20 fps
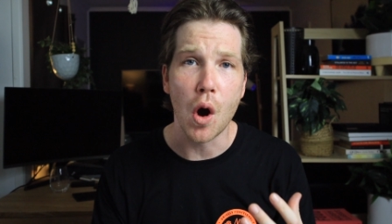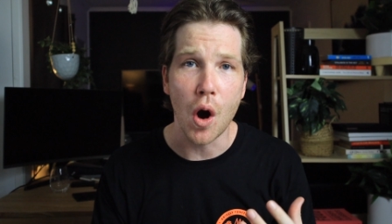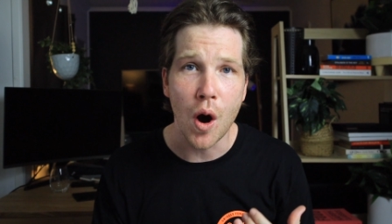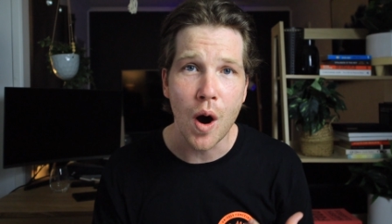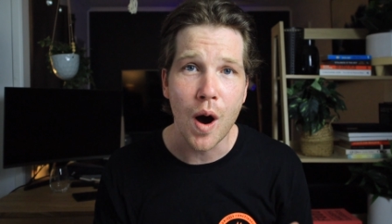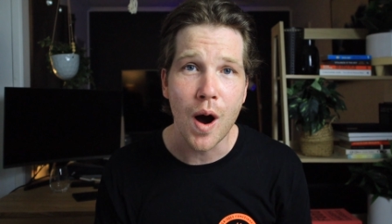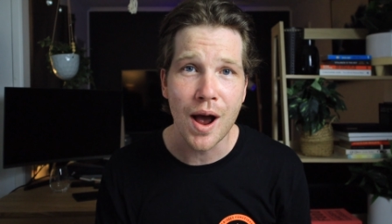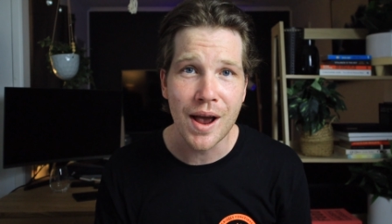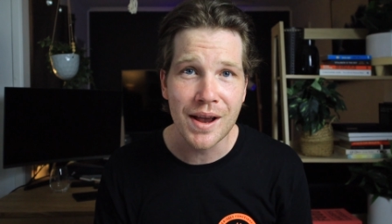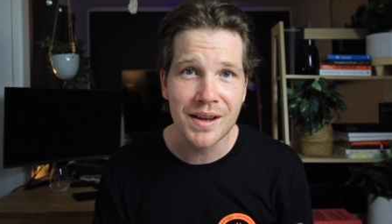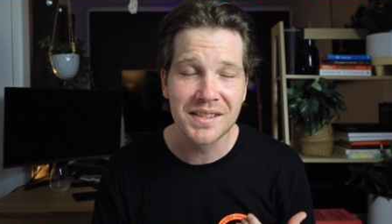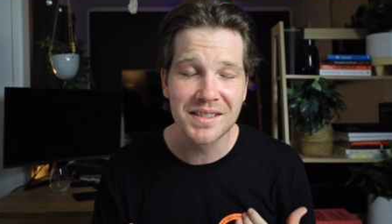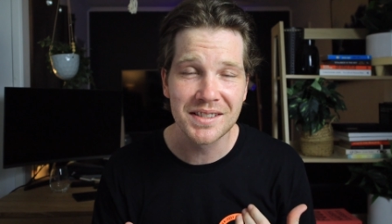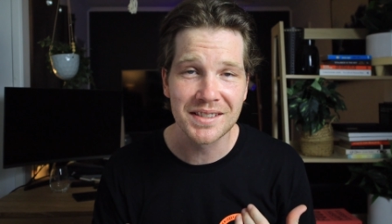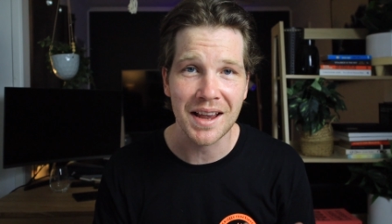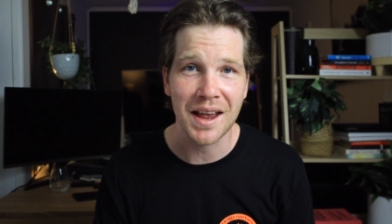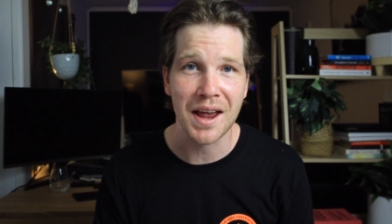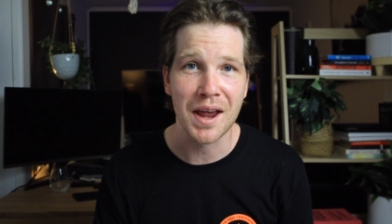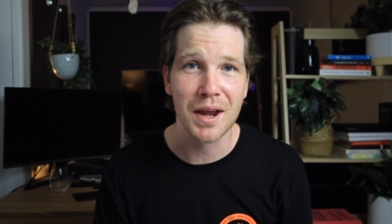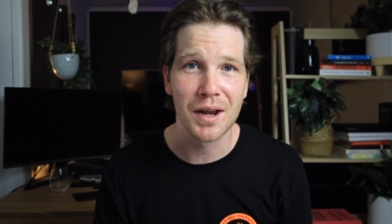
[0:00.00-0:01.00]
I
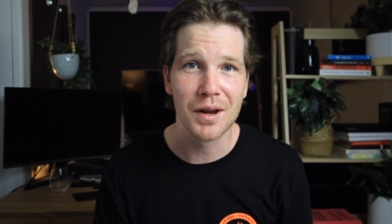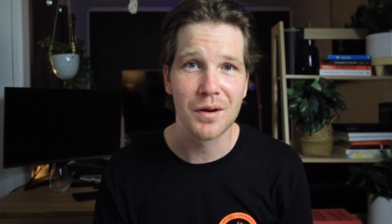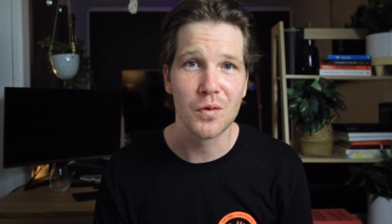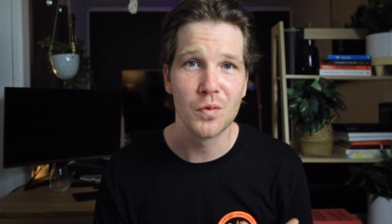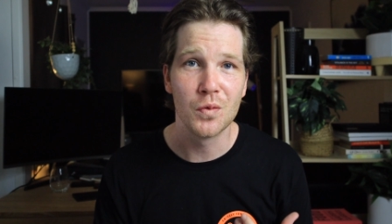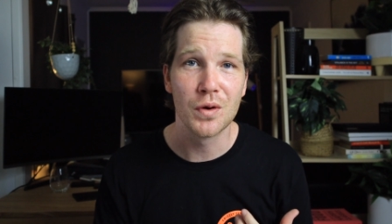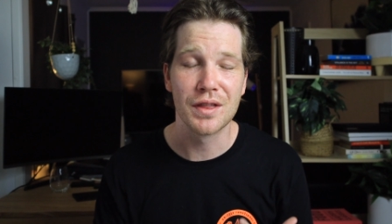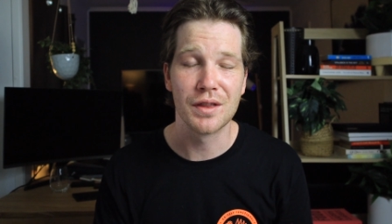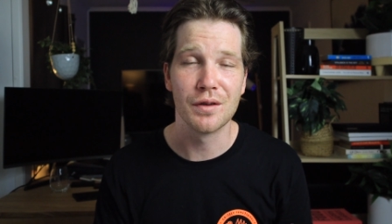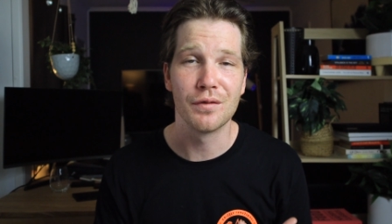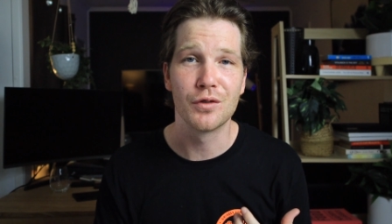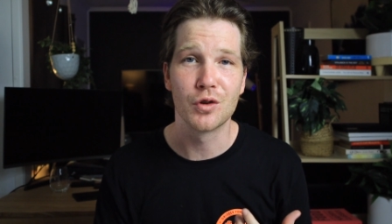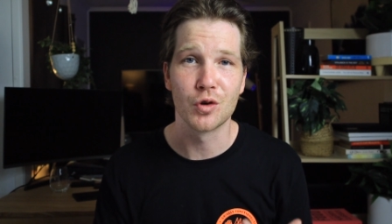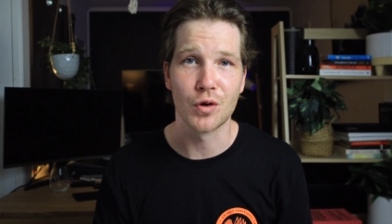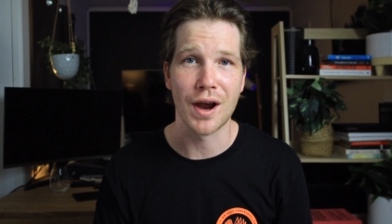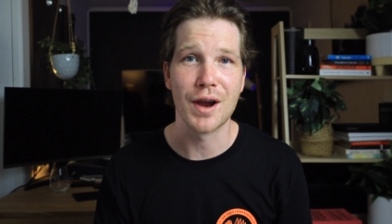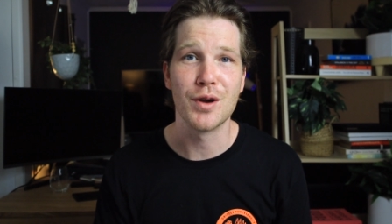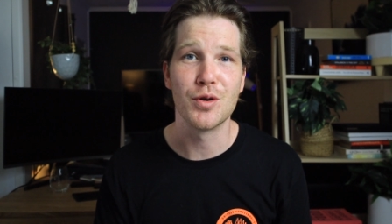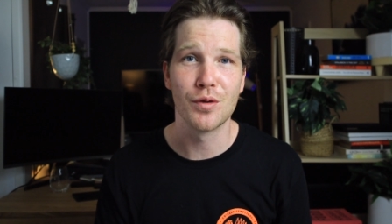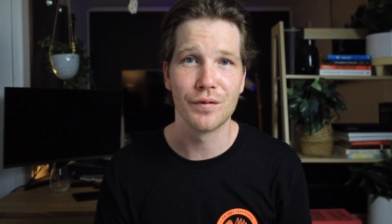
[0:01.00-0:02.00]
say with a
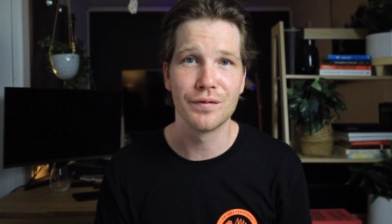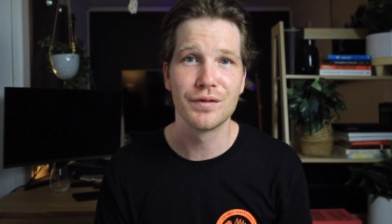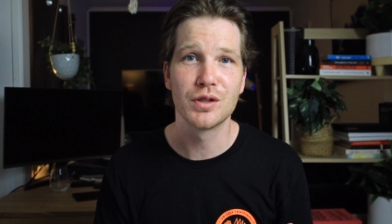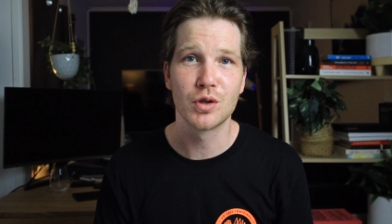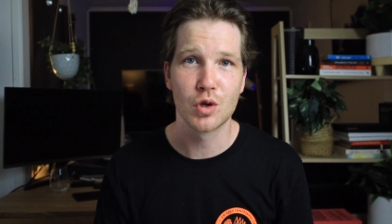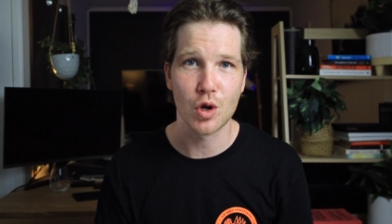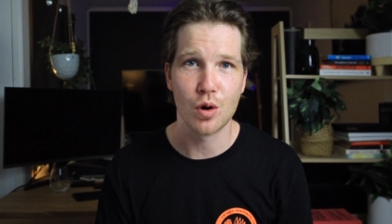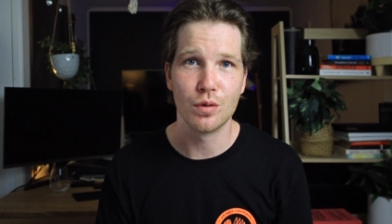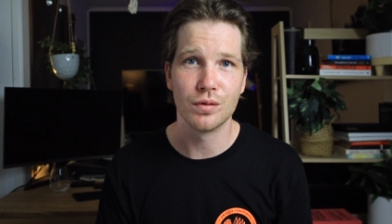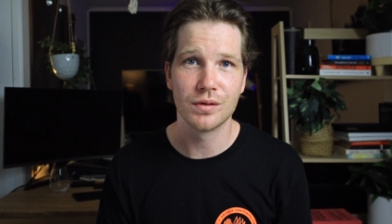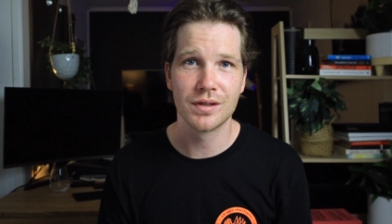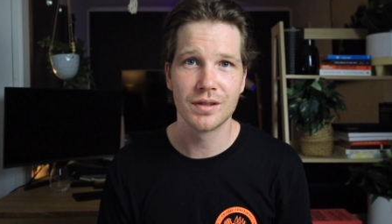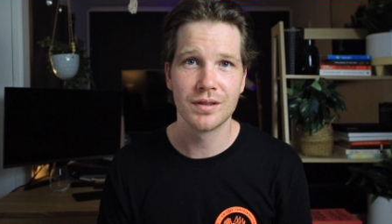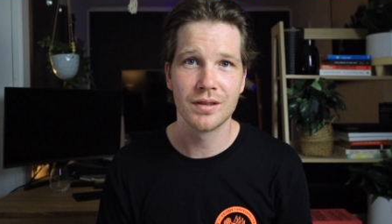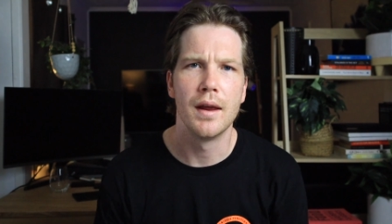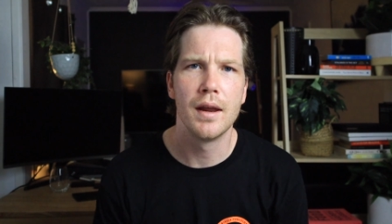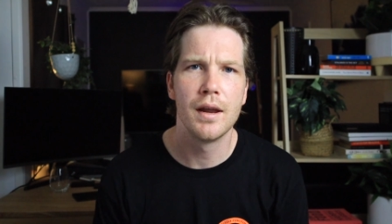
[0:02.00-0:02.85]
grain of salt.